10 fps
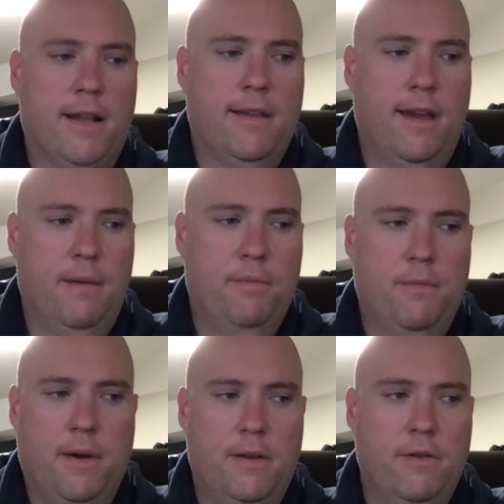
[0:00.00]
and went
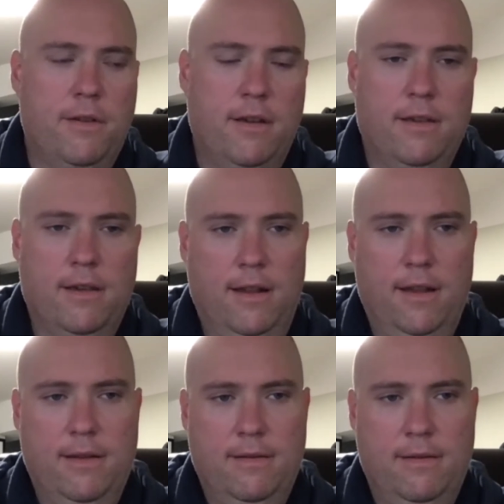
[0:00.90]
back down, put my
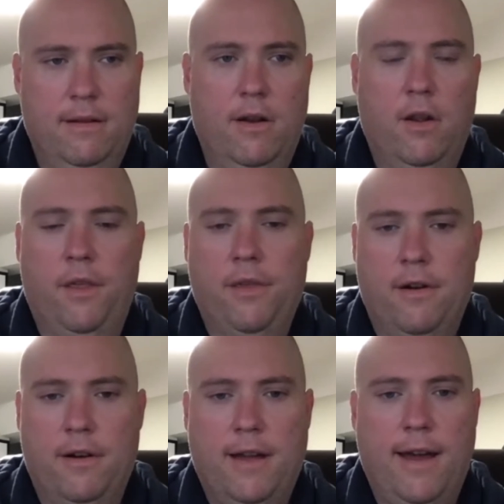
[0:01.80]
new teeth in it.
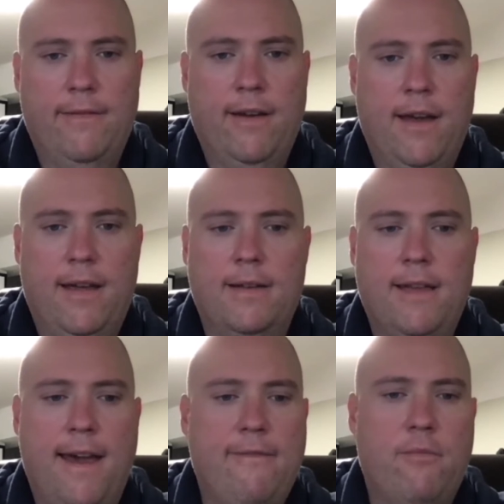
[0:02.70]
And on the 3rd
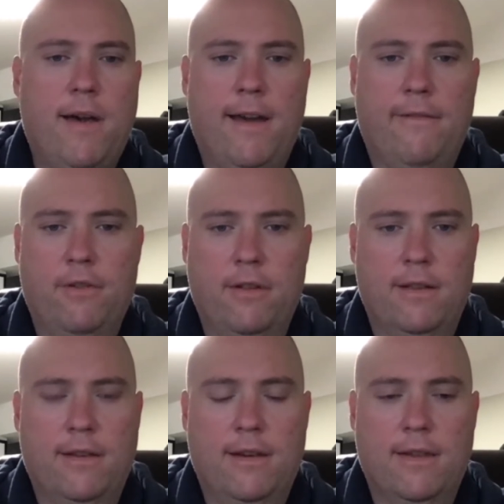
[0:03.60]
dive, I had half a
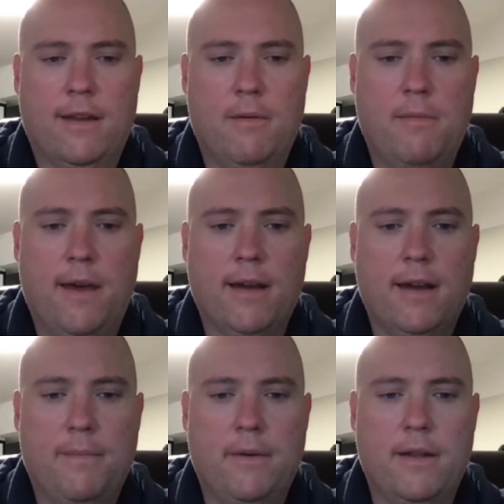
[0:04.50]
bag full of
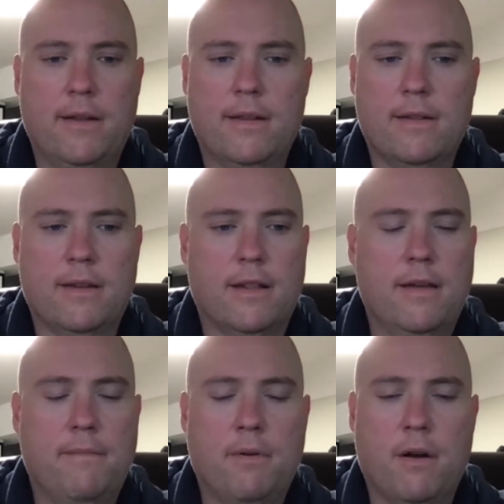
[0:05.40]
teeth coming back up,
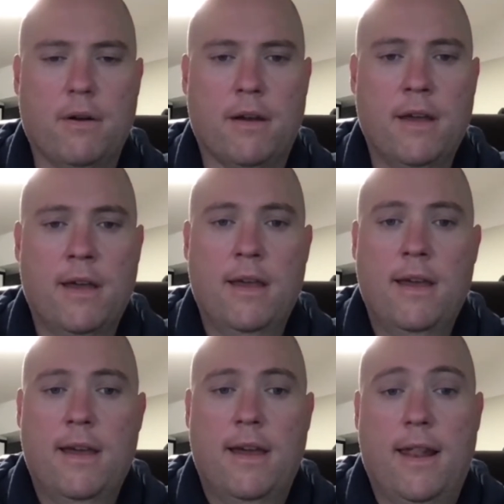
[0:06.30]
and the clip
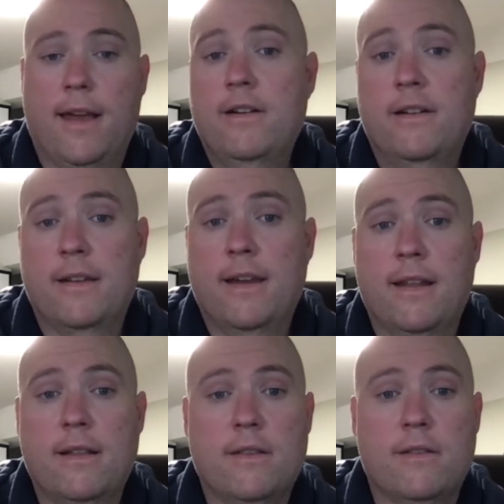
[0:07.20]
broke
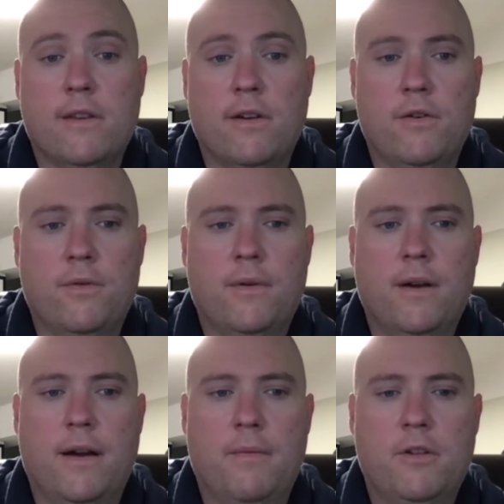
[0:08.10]
and I couldn't get it.
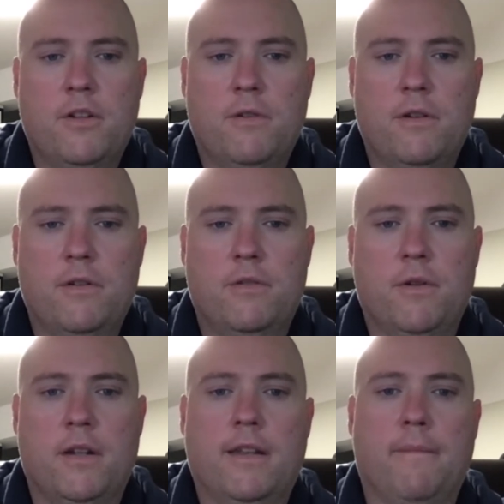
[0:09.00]
And so
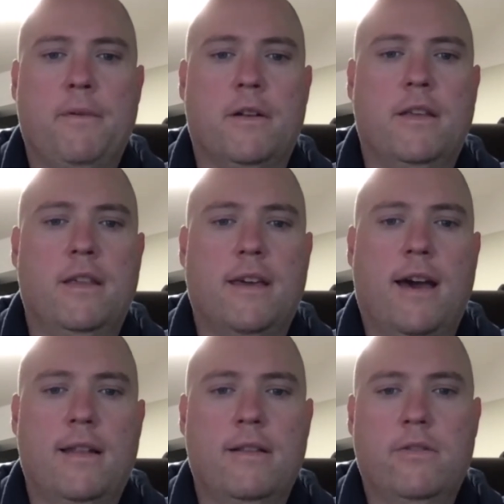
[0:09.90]
what you want to do is you want to
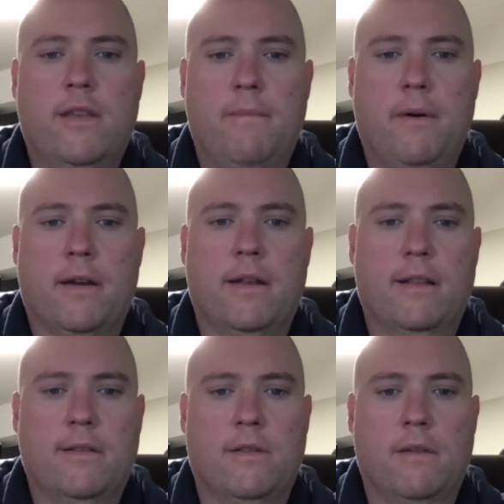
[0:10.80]
dump your teeth out
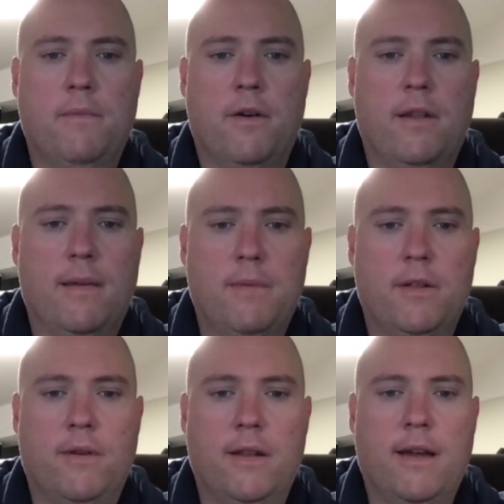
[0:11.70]
into that bucket that's on
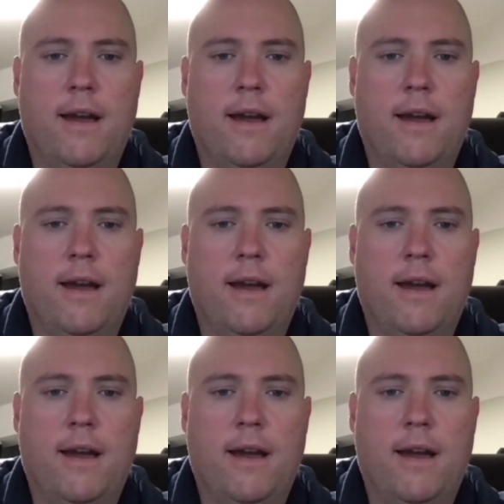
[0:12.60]
the boat